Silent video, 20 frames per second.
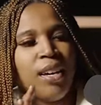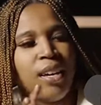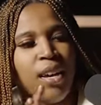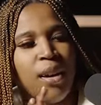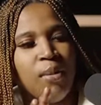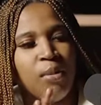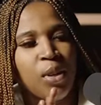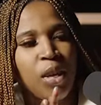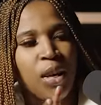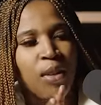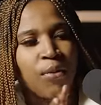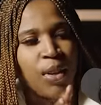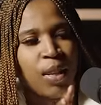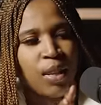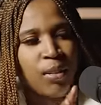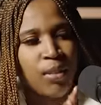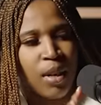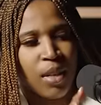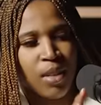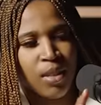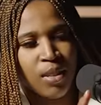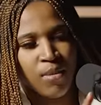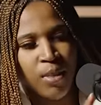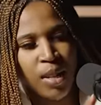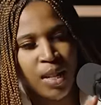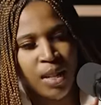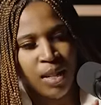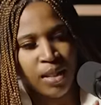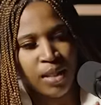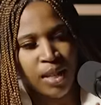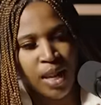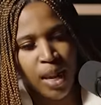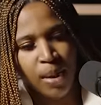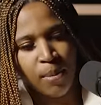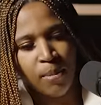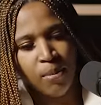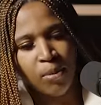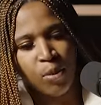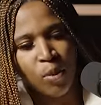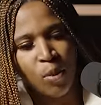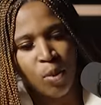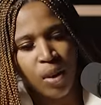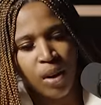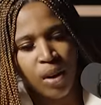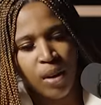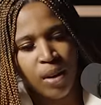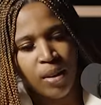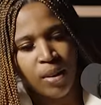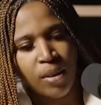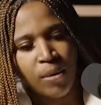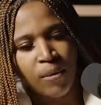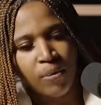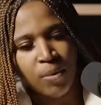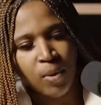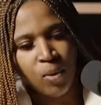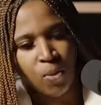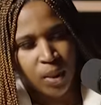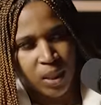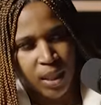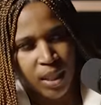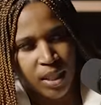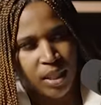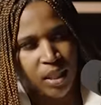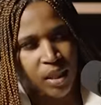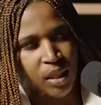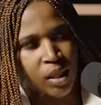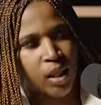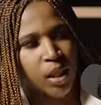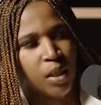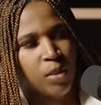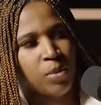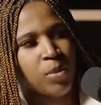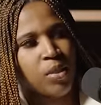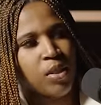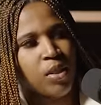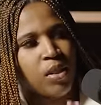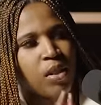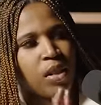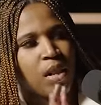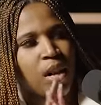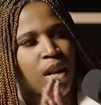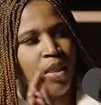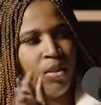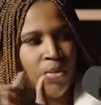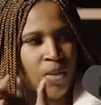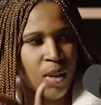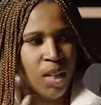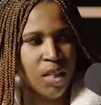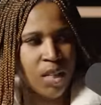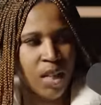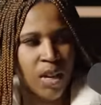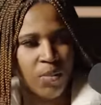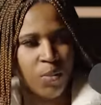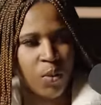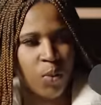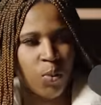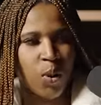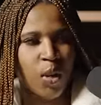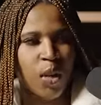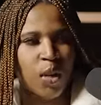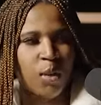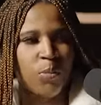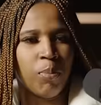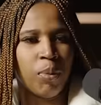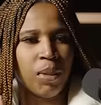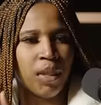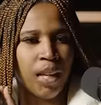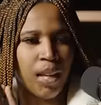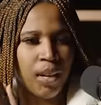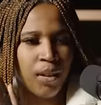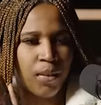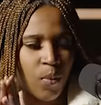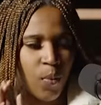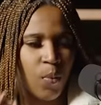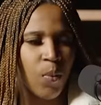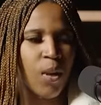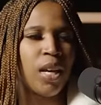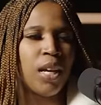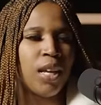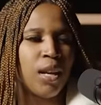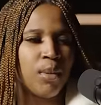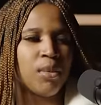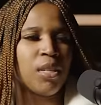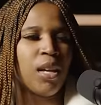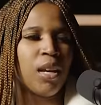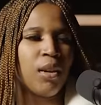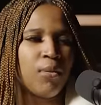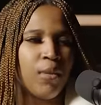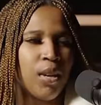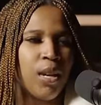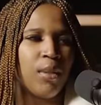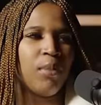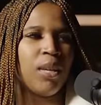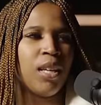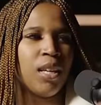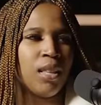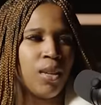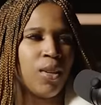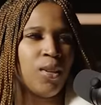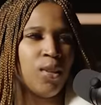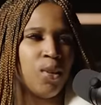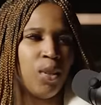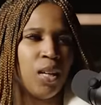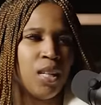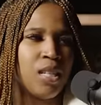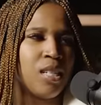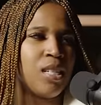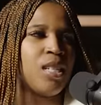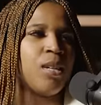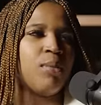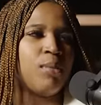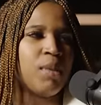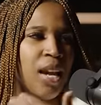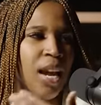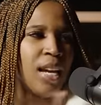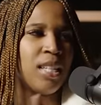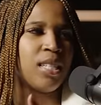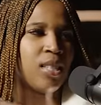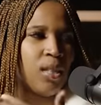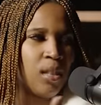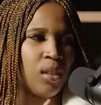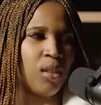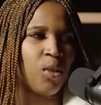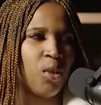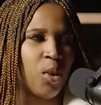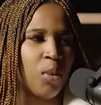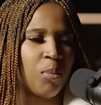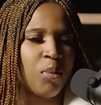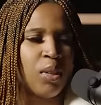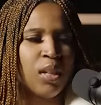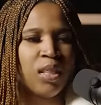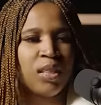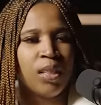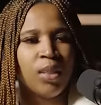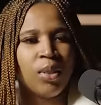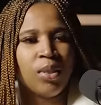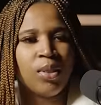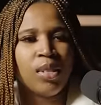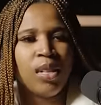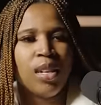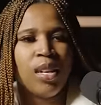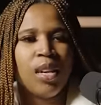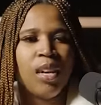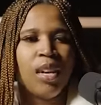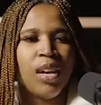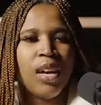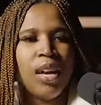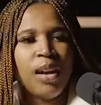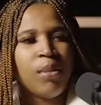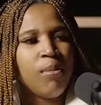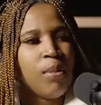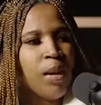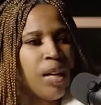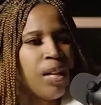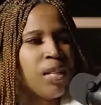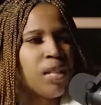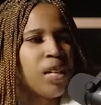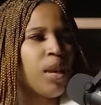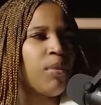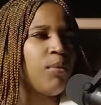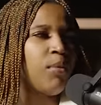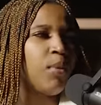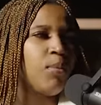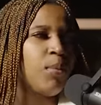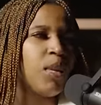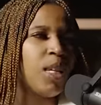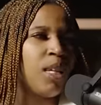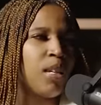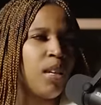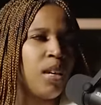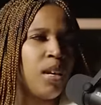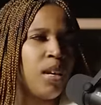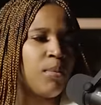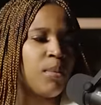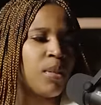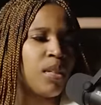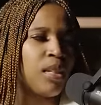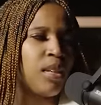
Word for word: I'm trying to find the balance of making time for relationships and then making time for work. But then when it comes to like family and those relationships, I still incorporate those and making time for me and hobbit